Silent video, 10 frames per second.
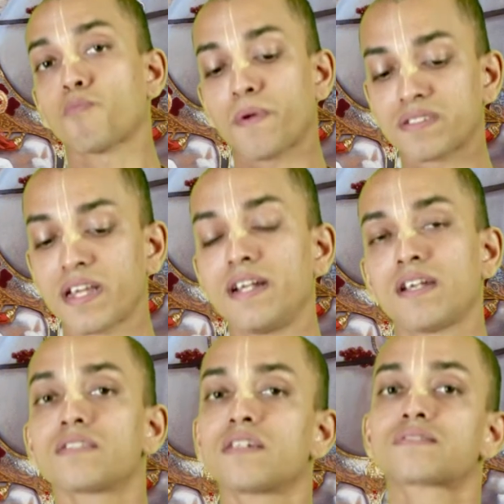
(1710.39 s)
to
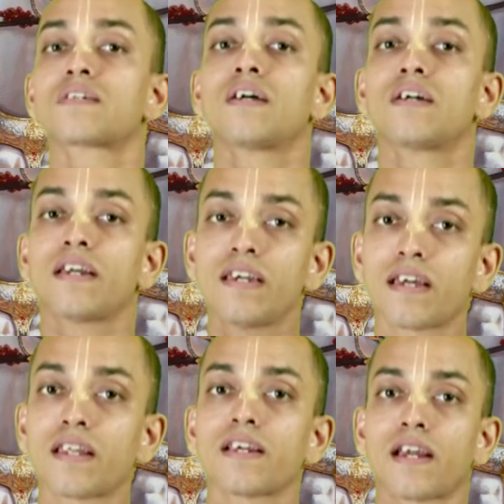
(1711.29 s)
present this
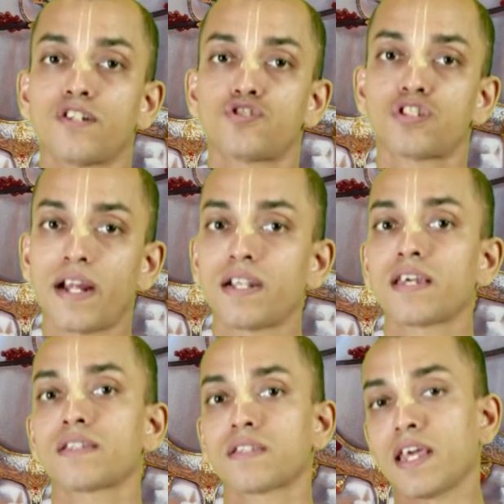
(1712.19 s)
hearing and
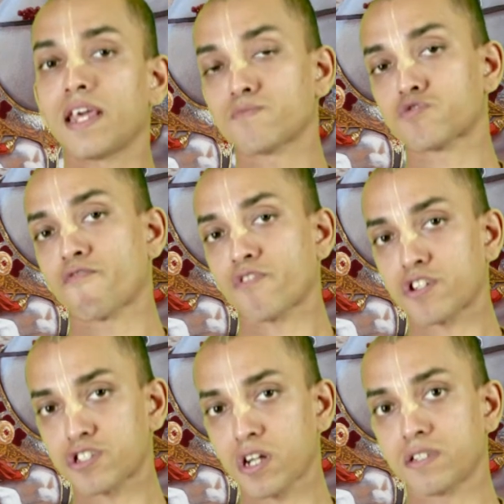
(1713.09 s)
chanting the names
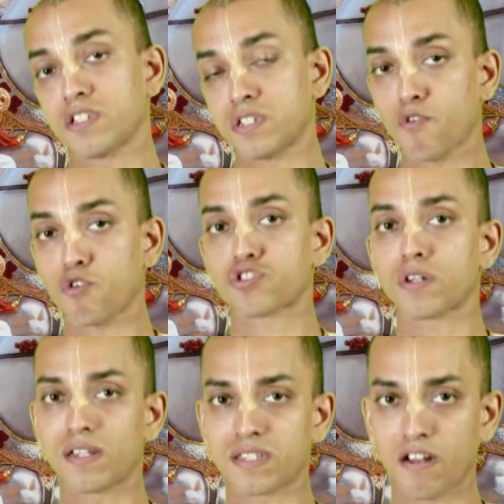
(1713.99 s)
of Krishna, this
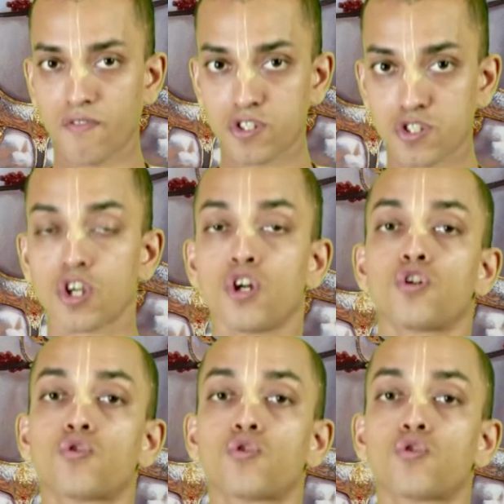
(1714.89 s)
devotional service,